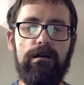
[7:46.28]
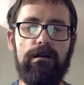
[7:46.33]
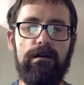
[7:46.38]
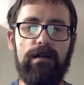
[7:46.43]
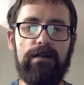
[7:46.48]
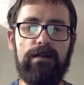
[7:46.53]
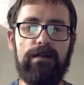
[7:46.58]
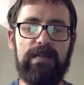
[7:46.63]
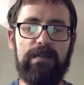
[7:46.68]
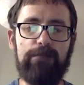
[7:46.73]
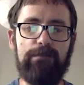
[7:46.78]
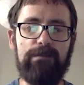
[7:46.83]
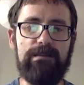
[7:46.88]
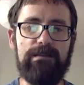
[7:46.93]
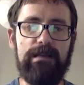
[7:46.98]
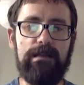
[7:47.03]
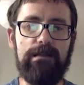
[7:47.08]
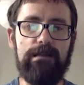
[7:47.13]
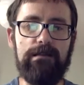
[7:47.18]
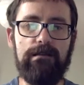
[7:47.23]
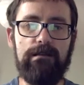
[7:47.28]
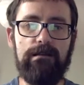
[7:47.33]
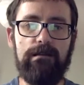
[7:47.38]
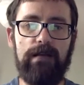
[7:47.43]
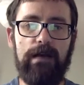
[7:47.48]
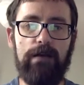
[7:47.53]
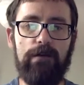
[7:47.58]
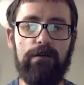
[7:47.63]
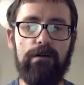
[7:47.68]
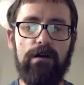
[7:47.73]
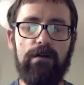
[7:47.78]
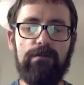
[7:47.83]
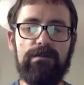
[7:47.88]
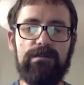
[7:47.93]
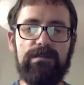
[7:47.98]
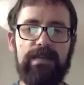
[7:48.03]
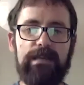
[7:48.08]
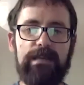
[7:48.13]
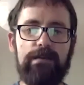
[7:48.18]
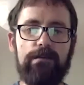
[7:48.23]
And 10%
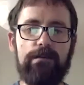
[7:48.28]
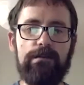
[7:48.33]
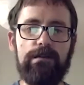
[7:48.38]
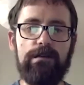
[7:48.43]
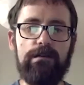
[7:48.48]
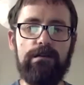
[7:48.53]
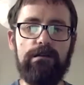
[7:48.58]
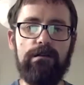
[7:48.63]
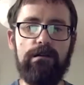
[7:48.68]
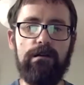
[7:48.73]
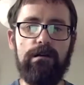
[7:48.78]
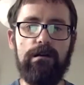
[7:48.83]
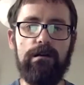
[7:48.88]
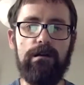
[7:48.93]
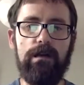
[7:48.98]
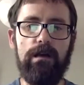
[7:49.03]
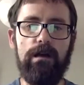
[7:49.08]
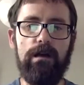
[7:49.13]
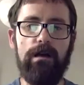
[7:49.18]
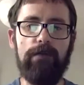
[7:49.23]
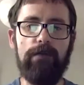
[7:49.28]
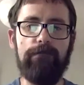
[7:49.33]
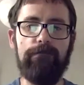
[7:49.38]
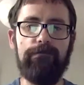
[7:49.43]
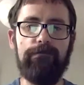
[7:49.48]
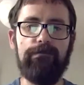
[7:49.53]
outcomes tend not to occur.